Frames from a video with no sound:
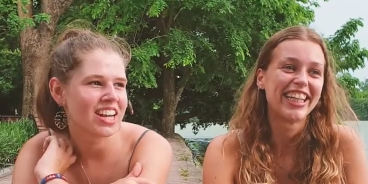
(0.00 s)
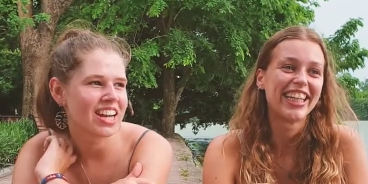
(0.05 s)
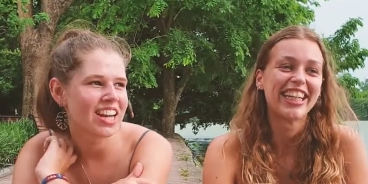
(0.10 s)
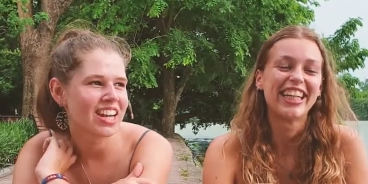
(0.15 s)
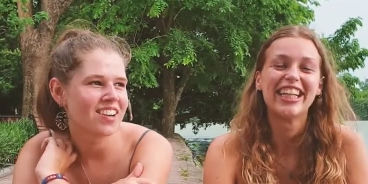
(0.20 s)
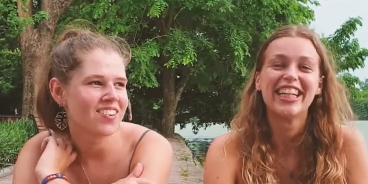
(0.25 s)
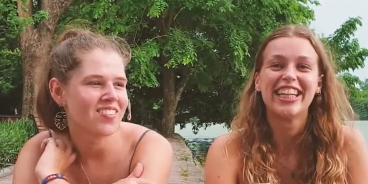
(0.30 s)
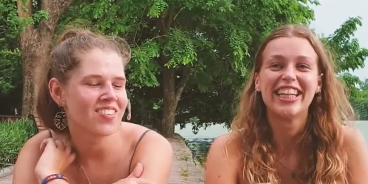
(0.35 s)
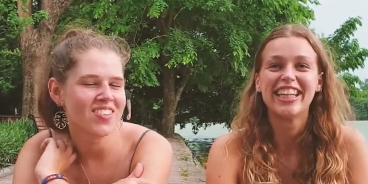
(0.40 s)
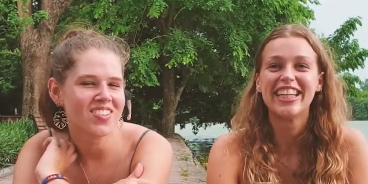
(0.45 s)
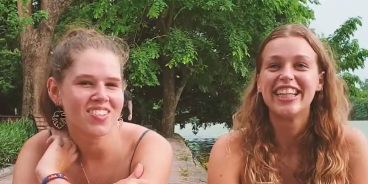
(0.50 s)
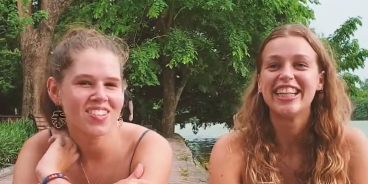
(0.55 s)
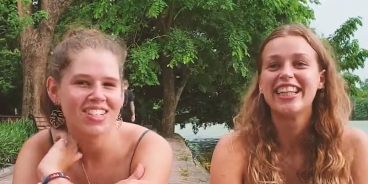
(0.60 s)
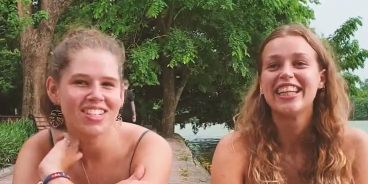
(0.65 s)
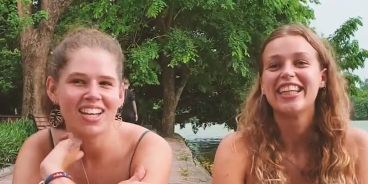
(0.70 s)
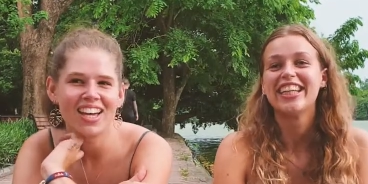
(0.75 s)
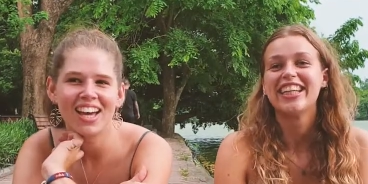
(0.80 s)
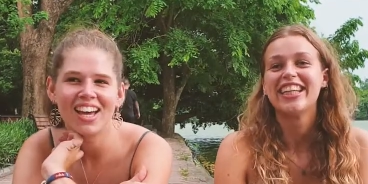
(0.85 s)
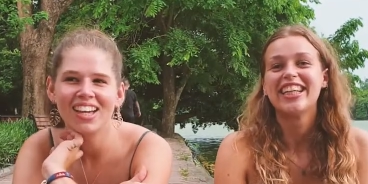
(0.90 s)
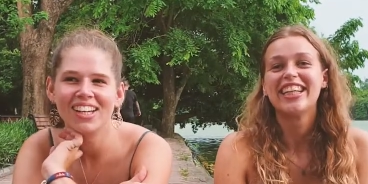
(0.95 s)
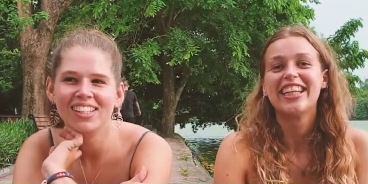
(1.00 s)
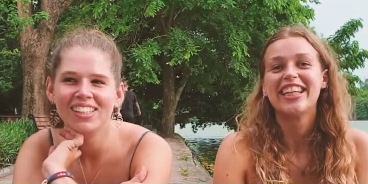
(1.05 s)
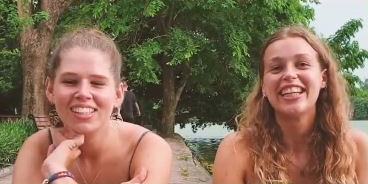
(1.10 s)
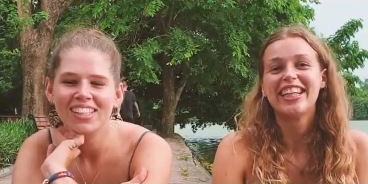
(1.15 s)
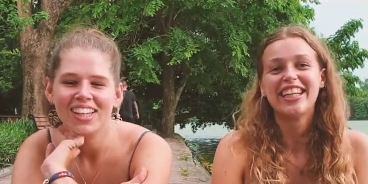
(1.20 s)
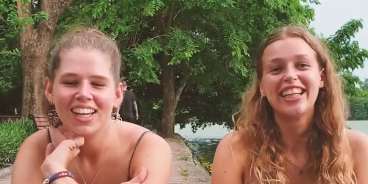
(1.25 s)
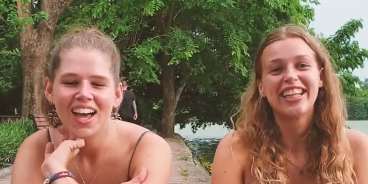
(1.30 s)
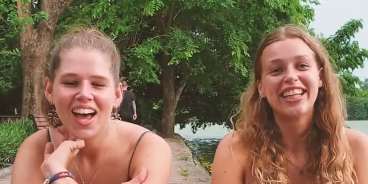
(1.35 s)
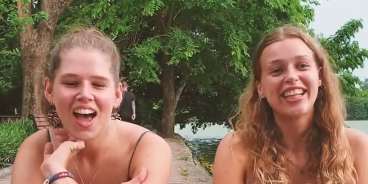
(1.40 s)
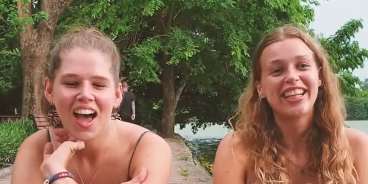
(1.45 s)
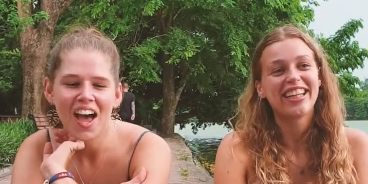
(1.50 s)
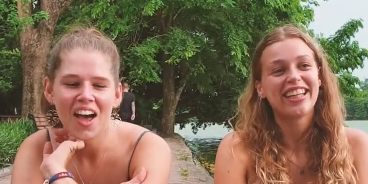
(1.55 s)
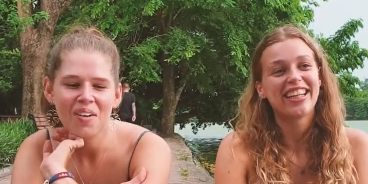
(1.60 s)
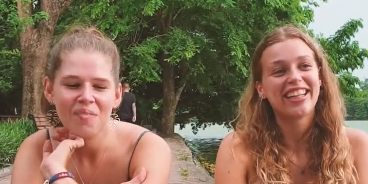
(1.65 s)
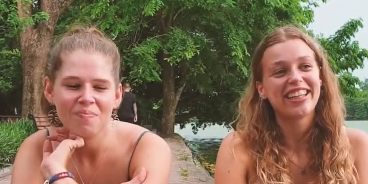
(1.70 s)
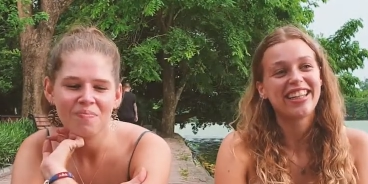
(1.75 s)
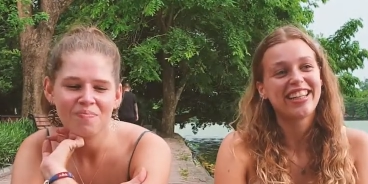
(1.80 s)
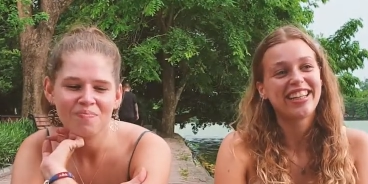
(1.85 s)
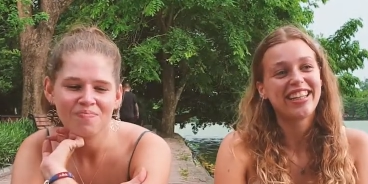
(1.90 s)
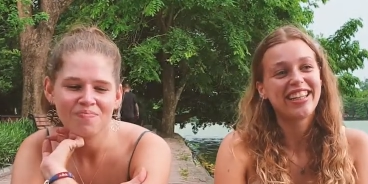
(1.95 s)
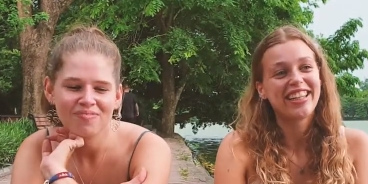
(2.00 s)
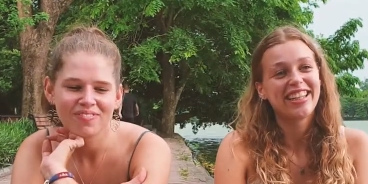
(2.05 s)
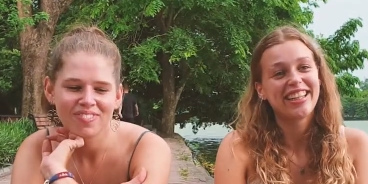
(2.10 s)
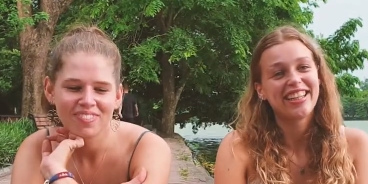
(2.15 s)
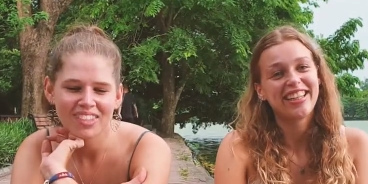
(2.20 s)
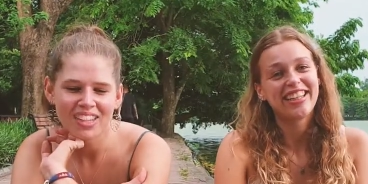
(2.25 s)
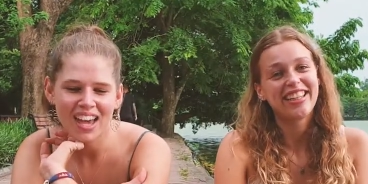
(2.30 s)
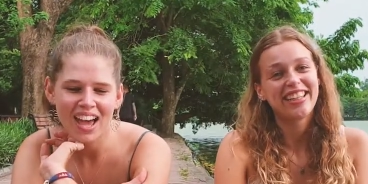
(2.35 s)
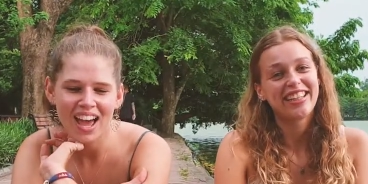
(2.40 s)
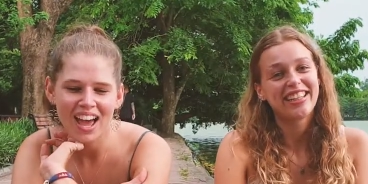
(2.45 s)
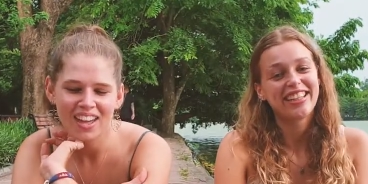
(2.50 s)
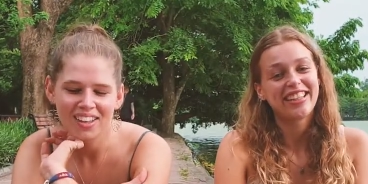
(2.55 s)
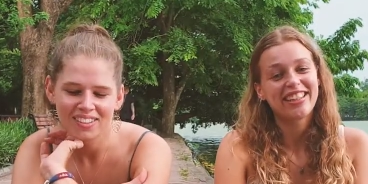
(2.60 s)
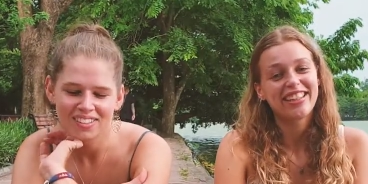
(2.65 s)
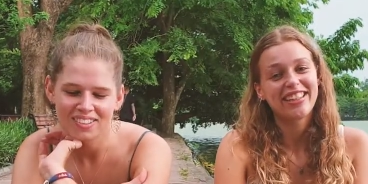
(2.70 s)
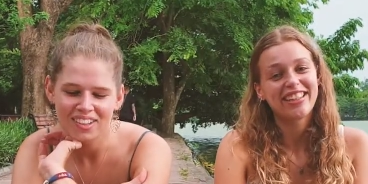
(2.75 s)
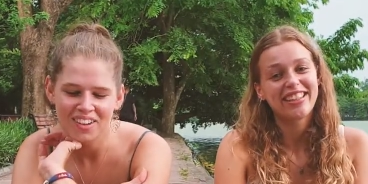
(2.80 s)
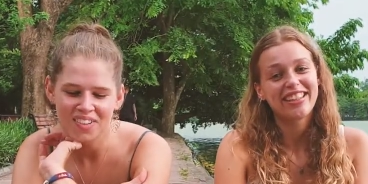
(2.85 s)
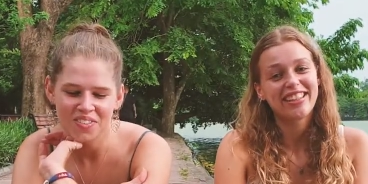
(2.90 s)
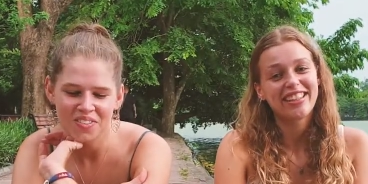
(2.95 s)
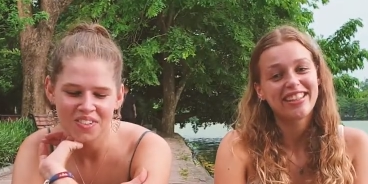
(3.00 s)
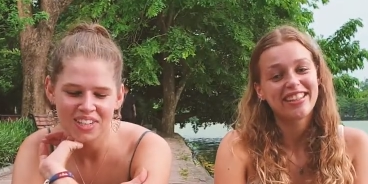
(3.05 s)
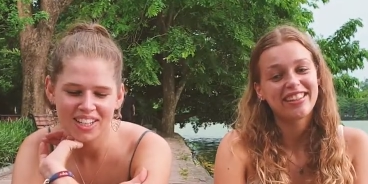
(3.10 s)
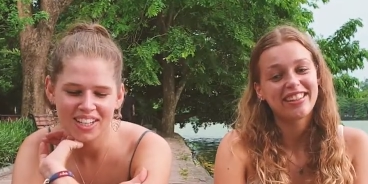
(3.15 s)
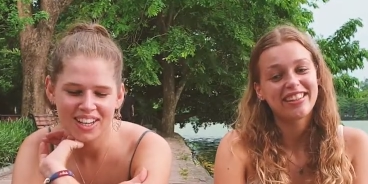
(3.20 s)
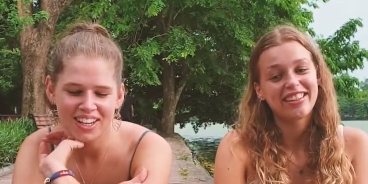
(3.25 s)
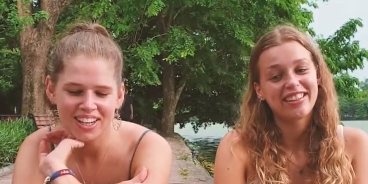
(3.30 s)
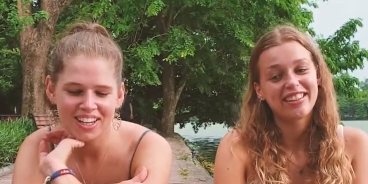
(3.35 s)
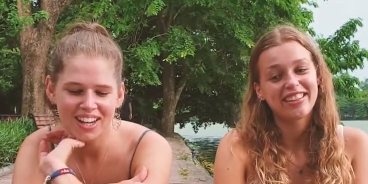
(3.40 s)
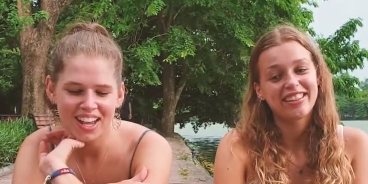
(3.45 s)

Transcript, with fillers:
Speaker 1: clear water. Um, yeah, that was really good.